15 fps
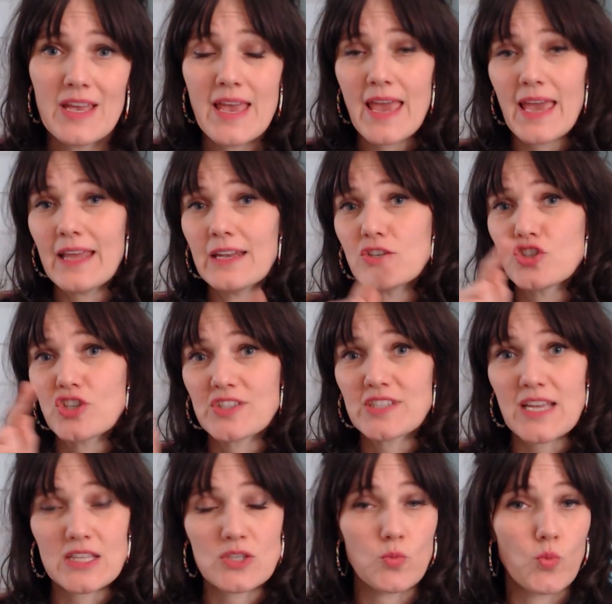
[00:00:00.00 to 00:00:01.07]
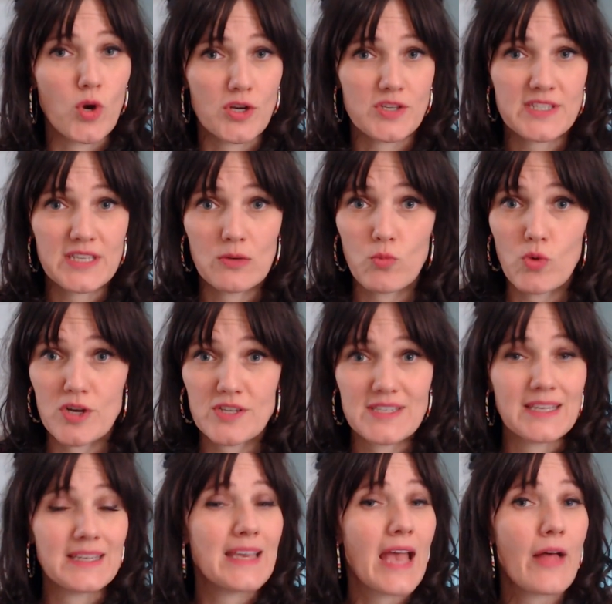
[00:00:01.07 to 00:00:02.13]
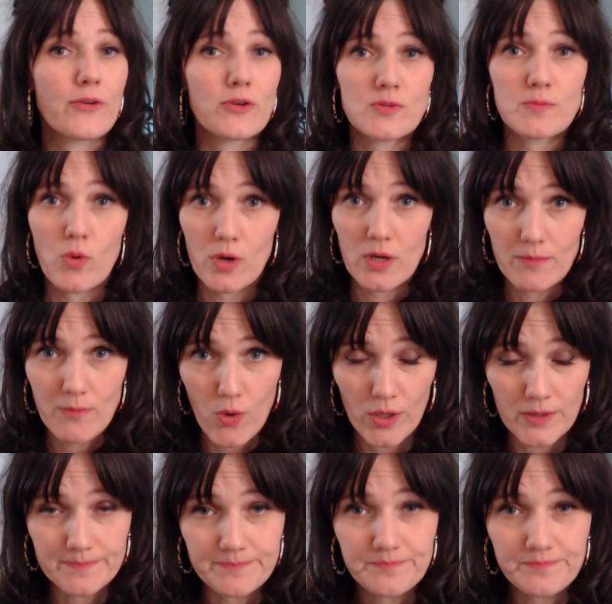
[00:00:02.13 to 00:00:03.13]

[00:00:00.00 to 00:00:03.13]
And it just gets worse and worse and gathers more and more.